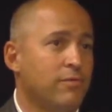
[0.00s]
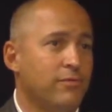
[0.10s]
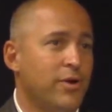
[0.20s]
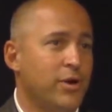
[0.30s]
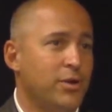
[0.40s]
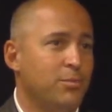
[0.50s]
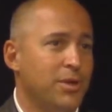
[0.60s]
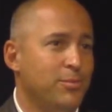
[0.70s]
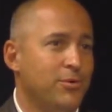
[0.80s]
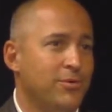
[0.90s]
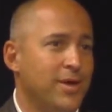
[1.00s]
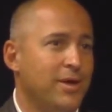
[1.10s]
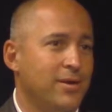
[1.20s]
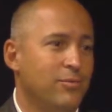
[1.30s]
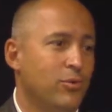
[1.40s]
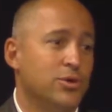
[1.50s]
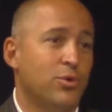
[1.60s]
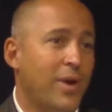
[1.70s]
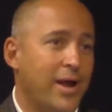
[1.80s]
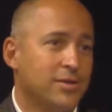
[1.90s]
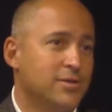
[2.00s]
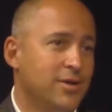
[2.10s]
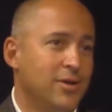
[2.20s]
very good people that were direct,